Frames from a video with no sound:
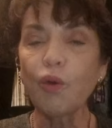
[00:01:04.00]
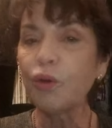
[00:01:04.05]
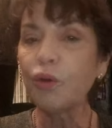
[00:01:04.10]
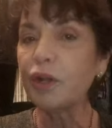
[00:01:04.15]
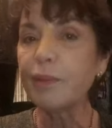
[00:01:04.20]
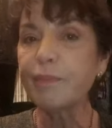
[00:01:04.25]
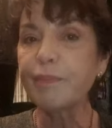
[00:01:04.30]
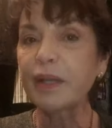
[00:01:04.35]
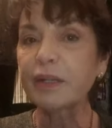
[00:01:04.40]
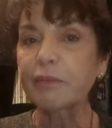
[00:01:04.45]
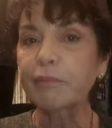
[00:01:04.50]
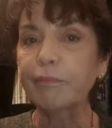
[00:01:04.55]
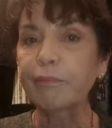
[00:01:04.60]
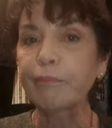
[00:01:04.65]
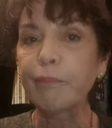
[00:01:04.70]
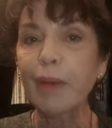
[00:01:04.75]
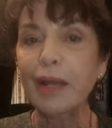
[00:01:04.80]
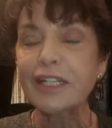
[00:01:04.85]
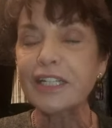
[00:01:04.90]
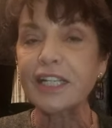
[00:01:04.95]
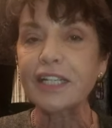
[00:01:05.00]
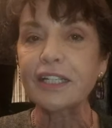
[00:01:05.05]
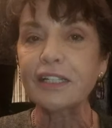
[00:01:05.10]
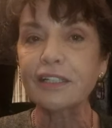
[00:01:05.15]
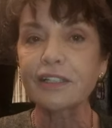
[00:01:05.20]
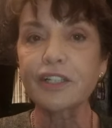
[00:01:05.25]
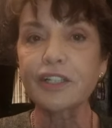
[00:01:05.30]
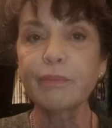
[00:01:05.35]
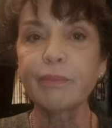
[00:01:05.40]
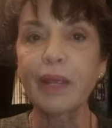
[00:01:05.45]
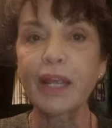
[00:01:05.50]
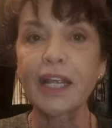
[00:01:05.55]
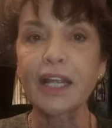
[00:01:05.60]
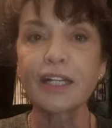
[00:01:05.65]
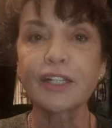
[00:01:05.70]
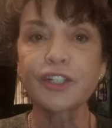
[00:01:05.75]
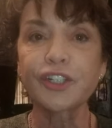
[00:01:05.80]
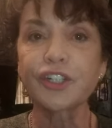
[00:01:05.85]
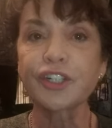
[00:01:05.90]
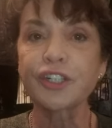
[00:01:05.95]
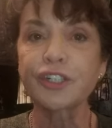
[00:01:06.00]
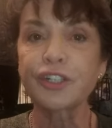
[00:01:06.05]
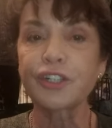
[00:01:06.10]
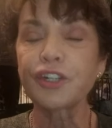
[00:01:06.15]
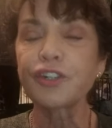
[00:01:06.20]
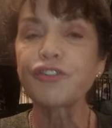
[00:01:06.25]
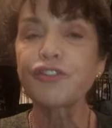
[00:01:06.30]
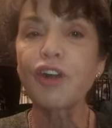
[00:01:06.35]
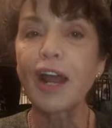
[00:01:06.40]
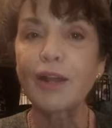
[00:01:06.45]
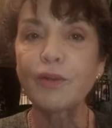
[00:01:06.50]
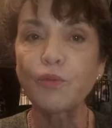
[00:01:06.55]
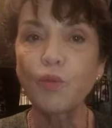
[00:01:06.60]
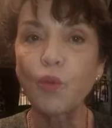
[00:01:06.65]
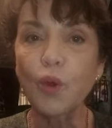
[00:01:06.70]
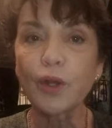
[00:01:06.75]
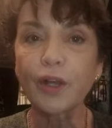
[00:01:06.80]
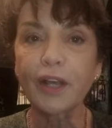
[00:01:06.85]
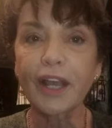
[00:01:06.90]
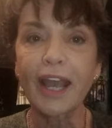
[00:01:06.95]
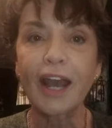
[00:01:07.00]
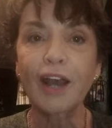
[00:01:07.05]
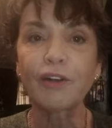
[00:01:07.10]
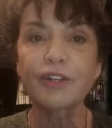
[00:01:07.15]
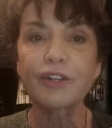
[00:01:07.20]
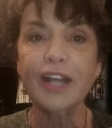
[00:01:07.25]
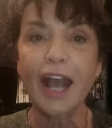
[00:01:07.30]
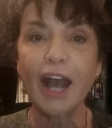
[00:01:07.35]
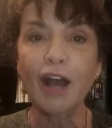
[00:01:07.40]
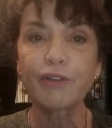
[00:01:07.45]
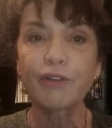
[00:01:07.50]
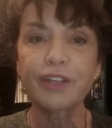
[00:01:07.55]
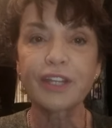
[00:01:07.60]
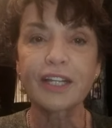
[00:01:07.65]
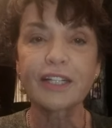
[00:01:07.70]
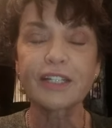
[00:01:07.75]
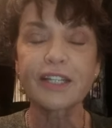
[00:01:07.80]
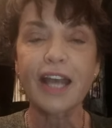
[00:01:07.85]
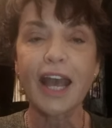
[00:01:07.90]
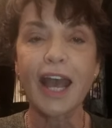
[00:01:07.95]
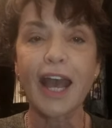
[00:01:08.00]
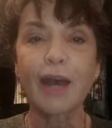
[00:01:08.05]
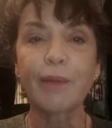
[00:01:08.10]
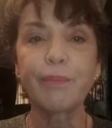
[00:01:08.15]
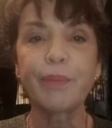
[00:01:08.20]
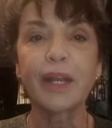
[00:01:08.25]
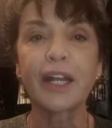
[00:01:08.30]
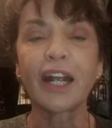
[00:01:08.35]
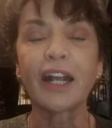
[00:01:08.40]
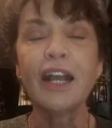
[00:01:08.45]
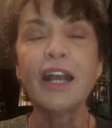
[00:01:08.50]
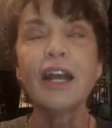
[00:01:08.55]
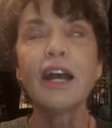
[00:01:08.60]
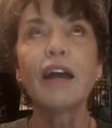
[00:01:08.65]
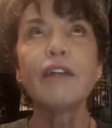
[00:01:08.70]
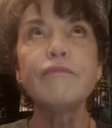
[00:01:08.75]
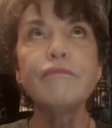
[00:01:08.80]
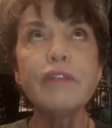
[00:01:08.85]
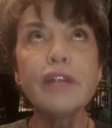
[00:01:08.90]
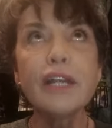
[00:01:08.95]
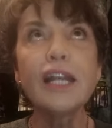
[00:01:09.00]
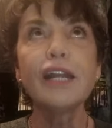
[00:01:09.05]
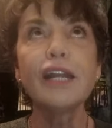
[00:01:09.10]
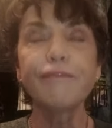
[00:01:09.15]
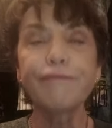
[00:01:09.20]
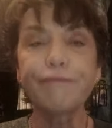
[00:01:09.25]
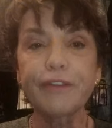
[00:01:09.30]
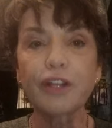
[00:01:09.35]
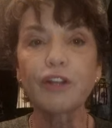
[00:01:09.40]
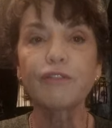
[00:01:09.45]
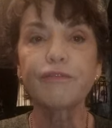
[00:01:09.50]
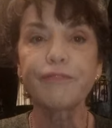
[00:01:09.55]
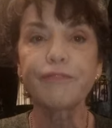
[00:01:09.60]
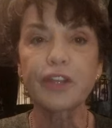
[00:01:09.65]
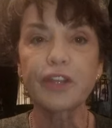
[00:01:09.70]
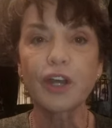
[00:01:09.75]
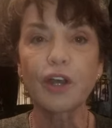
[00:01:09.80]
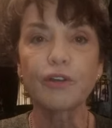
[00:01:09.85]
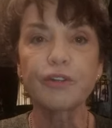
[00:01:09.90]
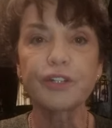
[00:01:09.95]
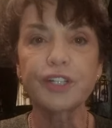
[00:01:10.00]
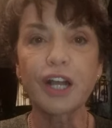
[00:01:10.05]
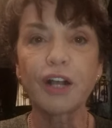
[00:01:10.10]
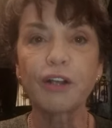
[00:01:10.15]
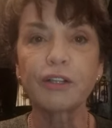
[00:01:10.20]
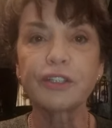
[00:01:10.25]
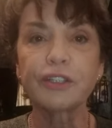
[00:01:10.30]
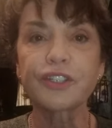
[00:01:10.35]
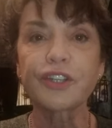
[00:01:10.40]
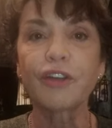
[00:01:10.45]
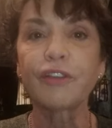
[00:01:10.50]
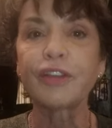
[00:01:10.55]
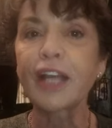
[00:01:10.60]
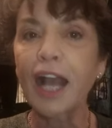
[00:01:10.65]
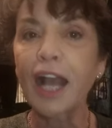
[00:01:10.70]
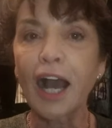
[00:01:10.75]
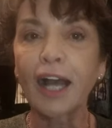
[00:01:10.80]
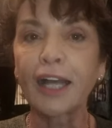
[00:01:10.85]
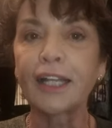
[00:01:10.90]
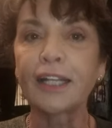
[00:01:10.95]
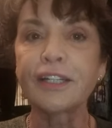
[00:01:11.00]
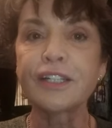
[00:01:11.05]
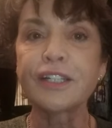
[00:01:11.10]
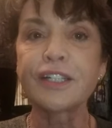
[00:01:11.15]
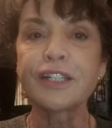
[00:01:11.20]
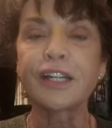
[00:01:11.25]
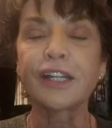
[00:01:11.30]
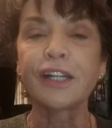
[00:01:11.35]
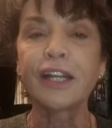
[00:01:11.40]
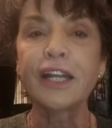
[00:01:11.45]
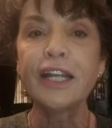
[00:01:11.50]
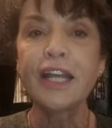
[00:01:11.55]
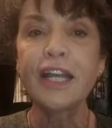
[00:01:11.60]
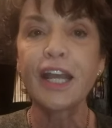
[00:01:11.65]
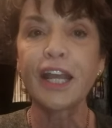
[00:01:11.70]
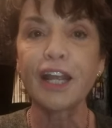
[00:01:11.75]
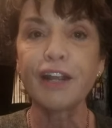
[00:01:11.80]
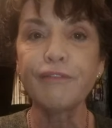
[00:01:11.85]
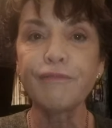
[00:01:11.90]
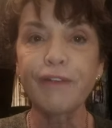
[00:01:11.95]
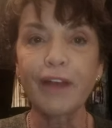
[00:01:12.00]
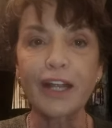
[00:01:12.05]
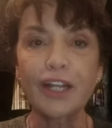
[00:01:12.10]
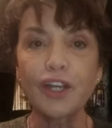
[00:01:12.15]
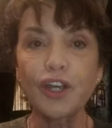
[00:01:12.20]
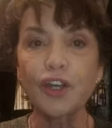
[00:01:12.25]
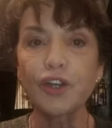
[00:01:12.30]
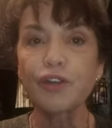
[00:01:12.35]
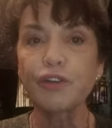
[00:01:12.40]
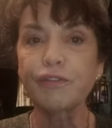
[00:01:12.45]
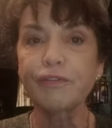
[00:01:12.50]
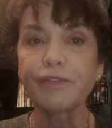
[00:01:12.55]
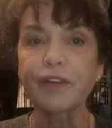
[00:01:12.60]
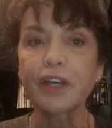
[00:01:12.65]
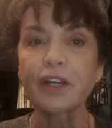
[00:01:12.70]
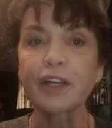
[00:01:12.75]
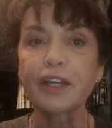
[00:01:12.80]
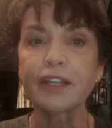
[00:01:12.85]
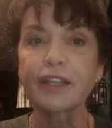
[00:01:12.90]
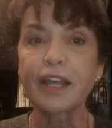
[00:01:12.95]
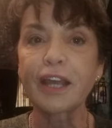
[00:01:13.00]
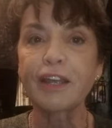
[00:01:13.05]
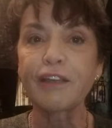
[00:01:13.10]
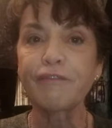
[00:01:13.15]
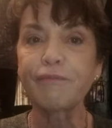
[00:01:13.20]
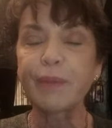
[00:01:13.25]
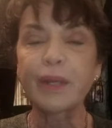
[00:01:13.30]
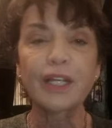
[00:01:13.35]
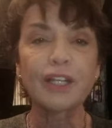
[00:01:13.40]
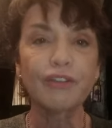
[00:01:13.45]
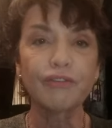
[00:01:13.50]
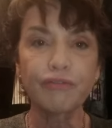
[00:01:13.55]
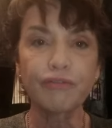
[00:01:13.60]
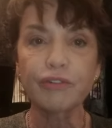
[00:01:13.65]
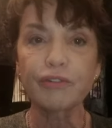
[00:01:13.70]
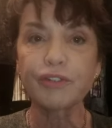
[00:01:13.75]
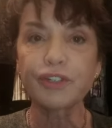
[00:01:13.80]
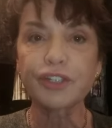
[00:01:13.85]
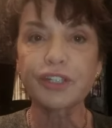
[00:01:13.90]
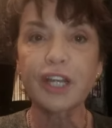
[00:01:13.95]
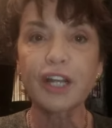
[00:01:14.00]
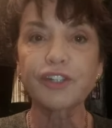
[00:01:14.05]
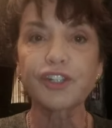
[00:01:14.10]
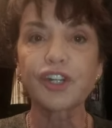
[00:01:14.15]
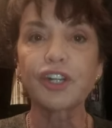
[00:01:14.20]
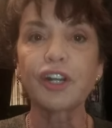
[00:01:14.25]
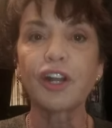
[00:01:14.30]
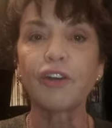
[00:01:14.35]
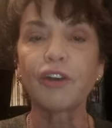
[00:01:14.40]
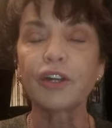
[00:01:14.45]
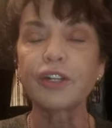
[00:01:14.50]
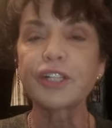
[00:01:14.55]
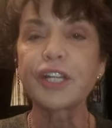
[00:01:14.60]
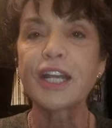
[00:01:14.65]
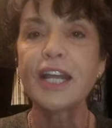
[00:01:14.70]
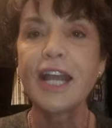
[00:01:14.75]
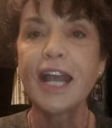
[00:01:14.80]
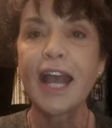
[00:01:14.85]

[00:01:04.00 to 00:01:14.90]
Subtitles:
all a bit muddy to me to try and work out how things are happening. I really feel for the hotels on the island and in Vancouver. They've been through such a lot.